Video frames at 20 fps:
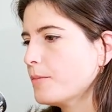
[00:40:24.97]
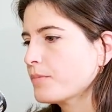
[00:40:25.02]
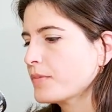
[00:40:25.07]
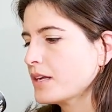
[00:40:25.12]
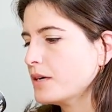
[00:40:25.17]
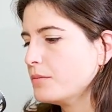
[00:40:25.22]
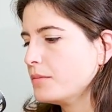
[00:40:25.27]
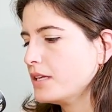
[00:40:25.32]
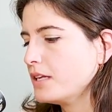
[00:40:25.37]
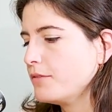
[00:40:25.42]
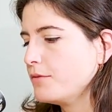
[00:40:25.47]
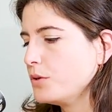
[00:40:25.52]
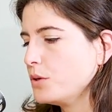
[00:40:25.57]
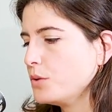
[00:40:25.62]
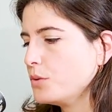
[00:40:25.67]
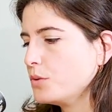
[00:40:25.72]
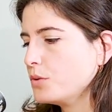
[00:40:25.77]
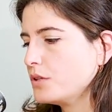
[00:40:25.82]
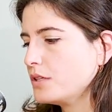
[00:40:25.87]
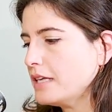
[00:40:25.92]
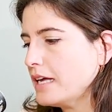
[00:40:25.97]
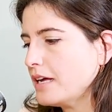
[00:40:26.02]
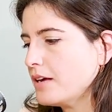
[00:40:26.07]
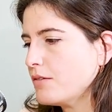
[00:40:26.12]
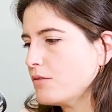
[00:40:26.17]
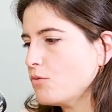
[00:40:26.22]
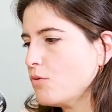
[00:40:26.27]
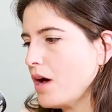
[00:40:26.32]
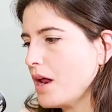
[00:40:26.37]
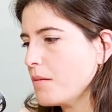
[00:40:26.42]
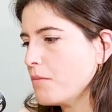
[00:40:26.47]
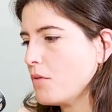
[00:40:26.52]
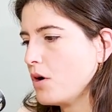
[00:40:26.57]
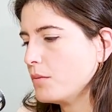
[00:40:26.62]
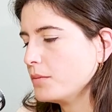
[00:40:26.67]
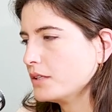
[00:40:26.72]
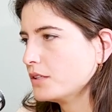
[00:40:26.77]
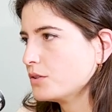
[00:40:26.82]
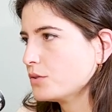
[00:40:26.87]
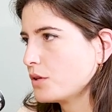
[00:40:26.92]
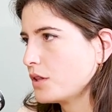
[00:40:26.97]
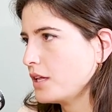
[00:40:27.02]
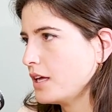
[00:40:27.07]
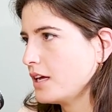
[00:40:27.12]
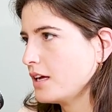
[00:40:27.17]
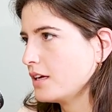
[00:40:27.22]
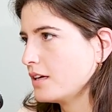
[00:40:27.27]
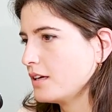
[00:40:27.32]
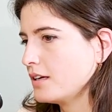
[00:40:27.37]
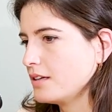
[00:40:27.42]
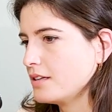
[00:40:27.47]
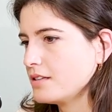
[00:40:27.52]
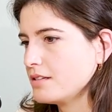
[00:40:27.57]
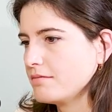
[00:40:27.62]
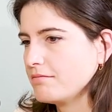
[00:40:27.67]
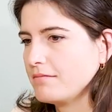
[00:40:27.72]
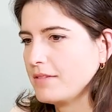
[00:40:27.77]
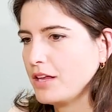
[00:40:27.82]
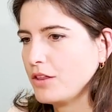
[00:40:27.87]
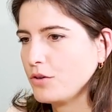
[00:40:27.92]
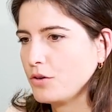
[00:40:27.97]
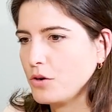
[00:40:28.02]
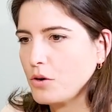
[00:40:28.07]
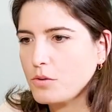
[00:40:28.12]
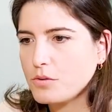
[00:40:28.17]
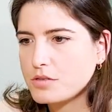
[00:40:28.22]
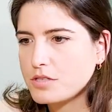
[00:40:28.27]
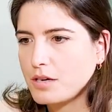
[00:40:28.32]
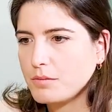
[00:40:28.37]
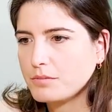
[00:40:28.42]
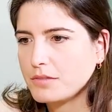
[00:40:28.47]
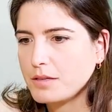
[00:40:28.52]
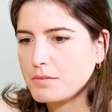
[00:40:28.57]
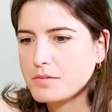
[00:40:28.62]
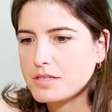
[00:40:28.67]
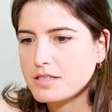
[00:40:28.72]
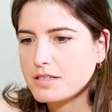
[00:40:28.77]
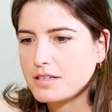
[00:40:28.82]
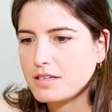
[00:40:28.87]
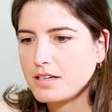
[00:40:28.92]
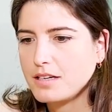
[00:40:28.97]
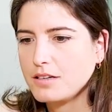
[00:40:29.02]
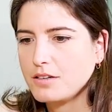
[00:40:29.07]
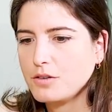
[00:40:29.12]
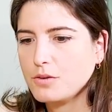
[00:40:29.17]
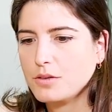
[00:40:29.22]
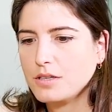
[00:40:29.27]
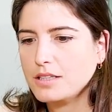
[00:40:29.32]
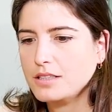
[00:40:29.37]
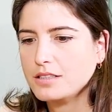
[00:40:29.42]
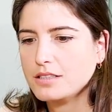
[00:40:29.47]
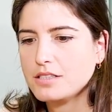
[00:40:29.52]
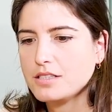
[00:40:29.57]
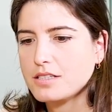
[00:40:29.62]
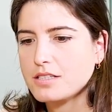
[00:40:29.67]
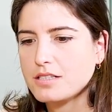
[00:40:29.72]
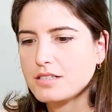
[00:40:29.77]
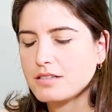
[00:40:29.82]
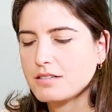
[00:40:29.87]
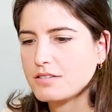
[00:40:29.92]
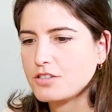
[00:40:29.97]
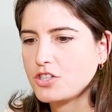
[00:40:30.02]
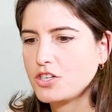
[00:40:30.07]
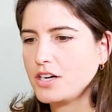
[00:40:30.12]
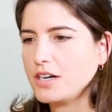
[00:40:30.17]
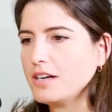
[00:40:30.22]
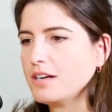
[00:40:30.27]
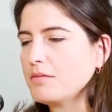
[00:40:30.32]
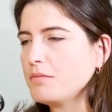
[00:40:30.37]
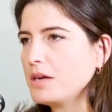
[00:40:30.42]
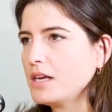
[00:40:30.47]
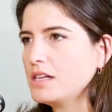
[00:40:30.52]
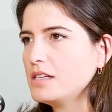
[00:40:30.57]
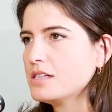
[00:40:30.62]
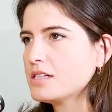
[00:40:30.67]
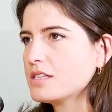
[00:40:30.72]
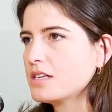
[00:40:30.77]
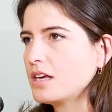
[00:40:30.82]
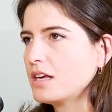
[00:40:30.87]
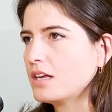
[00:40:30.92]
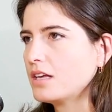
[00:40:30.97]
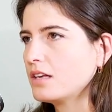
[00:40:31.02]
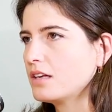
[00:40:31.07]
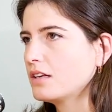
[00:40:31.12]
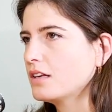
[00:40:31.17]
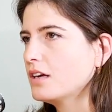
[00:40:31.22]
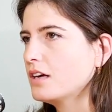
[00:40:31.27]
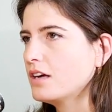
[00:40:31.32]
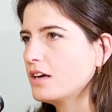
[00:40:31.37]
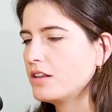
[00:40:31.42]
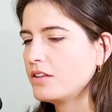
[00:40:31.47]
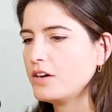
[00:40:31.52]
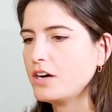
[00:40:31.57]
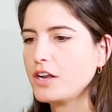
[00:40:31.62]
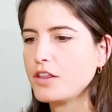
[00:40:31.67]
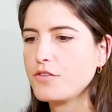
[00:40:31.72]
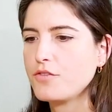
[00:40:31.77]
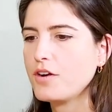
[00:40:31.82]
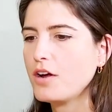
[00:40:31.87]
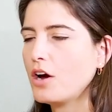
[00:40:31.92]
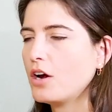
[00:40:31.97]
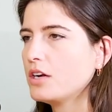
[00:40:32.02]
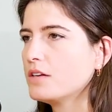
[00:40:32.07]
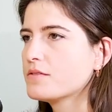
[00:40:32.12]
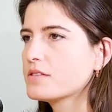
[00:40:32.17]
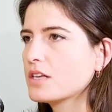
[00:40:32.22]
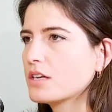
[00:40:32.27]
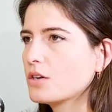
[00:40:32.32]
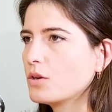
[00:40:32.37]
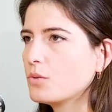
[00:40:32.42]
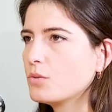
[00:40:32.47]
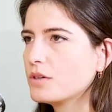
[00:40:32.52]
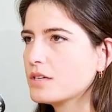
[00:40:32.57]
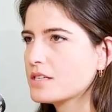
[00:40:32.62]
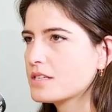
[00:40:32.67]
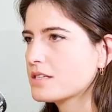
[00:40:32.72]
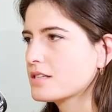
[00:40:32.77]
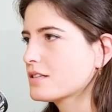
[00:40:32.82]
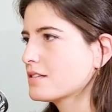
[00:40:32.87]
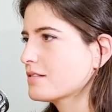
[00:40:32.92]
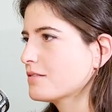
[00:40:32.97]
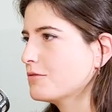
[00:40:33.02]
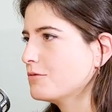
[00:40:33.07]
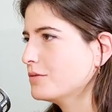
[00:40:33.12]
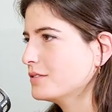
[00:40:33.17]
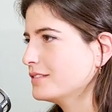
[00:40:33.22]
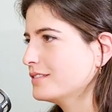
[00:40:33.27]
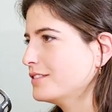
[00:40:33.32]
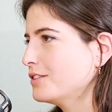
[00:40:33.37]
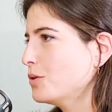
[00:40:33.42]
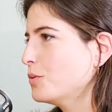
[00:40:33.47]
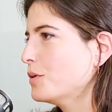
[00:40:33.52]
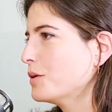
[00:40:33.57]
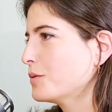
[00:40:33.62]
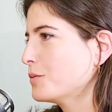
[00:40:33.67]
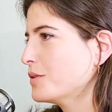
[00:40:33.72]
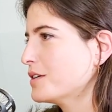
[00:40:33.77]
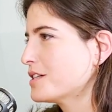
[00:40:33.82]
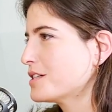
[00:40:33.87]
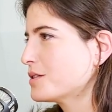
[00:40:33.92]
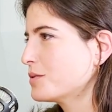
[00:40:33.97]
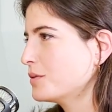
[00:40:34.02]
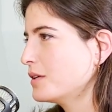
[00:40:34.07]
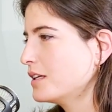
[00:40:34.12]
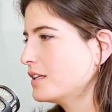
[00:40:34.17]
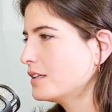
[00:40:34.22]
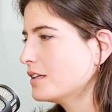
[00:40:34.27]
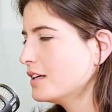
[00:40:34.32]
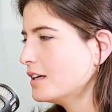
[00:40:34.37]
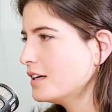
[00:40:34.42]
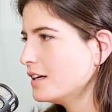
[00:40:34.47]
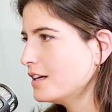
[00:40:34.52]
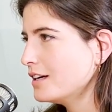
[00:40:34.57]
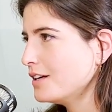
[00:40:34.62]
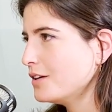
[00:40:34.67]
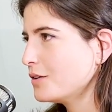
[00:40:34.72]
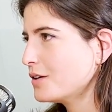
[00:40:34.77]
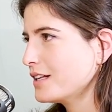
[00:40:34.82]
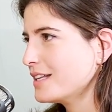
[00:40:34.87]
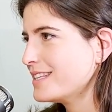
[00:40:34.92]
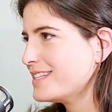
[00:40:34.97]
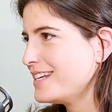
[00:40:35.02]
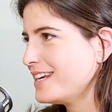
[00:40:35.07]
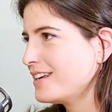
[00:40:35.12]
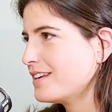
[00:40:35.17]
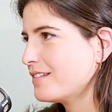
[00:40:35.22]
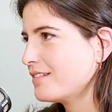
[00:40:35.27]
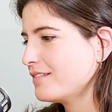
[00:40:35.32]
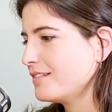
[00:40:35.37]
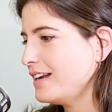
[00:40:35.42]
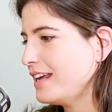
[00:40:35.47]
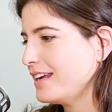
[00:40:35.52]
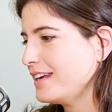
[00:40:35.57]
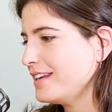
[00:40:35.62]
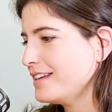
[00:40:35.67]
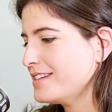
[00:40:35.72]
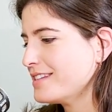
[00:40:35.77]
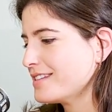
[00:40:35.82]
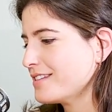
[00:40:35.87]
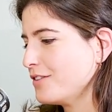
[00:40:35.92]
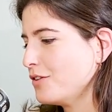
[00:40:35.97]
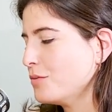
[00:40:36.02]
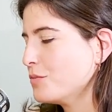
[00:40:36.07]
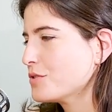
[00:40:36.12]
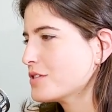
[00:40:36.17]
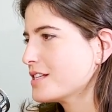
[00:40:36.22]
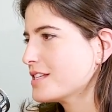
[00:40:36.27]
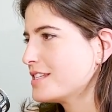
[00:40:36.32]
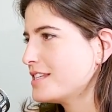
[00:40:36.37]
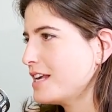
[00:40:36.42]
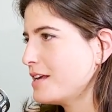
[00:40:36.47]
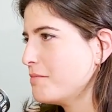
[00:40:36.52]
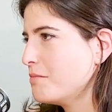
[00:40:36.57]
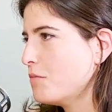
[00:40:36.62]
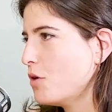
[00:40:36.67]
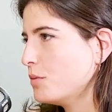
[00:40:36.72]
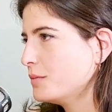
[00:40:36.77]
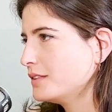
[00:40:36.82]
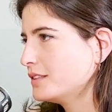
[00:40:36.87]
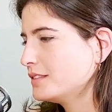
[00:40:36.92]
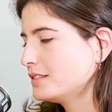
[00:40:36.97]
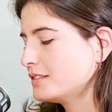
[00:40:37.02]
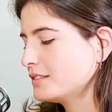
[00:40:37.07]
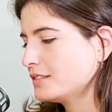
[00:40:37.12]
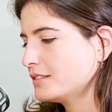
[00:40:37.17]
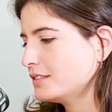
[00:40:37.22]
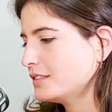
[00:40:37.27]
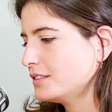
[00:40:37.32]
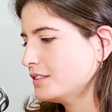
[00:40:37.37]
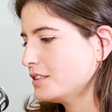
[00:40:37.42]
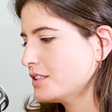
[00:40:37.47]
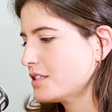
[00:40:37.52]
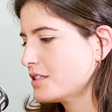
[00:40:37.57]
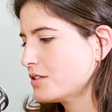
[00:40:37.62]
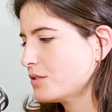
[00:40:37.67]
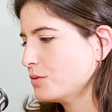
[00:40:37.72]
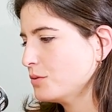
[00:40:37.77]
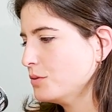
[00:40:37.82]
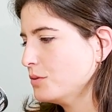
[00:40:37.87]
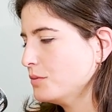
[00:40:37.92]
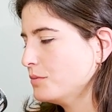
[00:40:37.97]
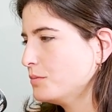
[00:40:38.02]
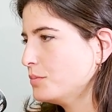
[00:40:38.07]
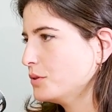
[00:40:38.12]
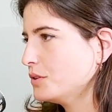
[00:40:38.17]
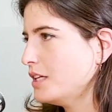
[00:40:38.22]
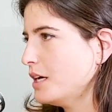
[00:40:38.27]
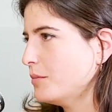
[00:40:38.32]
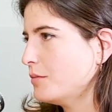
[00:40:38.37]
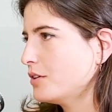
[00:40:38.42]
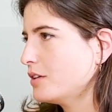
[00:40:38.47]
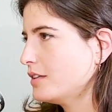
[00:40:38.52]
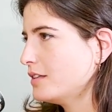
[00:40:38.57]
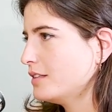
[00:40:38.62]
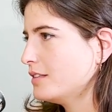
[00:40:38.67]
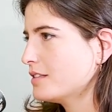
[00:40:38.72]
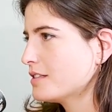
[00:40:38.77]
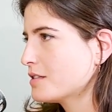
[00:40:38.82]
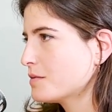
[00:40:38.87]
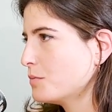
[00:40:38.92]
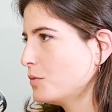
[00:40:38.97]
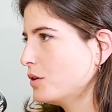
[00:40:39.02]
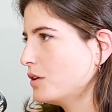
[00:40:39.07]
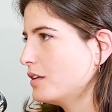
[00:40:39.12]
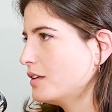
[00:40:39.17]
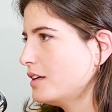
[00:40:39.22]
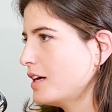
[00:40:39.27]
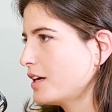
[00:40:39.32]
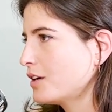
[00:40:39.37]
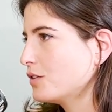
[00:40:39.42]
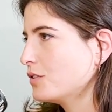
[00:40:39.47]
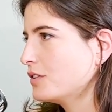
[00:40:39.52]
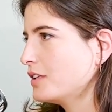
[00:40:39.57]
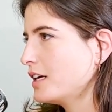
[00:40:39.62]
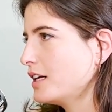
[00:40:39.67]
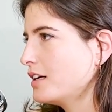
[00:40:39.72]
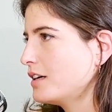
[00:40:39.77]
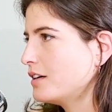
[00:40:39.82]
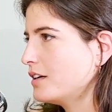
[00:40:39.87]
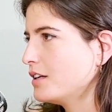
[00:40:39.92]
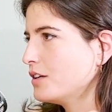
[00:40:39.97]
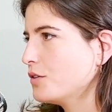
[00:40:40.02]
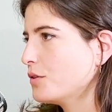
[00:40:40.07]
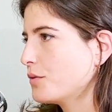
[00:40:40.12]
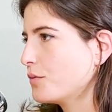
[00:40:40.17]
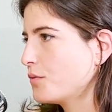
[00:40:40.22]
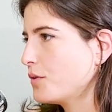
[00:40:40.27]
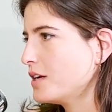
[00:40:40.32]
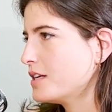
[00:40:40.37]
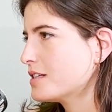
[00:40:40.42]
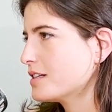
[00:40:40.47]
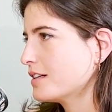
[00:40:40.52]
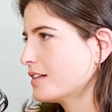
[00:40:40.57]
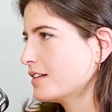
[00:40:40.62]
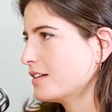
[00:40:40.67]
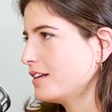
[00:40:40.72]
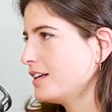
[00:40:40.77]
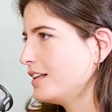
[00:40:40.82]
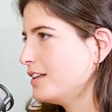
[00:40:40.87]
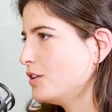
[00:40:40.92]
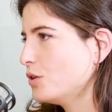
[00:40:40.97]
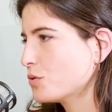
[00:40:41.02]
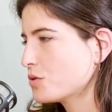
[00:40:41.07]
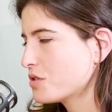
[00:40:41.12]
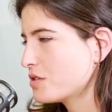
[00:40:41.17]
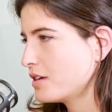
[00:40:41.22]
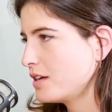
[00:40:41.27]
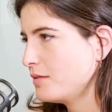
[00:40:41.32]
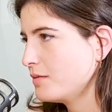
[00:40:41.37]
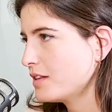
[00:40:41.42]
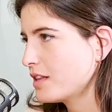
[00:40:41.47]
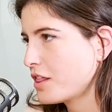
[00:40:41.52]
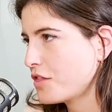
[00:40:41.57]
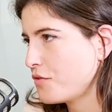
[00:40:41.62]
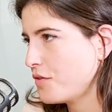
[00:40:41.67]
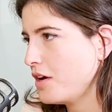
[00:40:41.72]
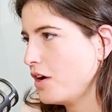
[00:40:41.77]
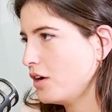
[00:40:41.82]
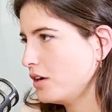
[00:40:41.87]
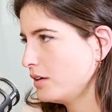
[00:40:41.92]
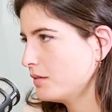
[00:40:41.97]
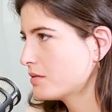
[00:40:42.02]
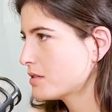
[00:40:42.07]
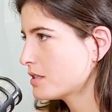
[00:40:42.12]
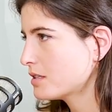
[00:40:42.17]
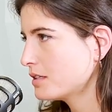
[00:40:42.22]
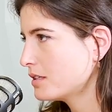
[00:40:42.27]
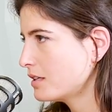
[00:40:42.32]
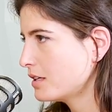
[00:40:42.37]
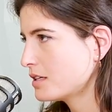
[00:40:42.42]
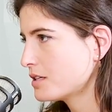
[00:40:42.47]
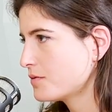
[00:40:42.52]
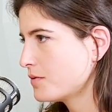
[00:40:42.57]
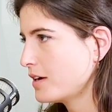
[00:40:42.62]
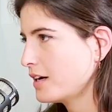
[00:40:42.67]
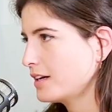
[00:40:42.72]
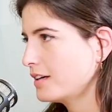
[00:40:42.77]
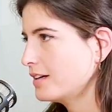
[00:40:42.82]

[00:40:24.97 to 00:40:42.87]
But if you take one moment to think in, I don't know, sometimes you are just sharing meals and there are 3 olives that no one wants to eat. You can take, like, it's almost the same moment just to put them on a small, like, container in your fridge and eat those. Even 3 olives, that's fine.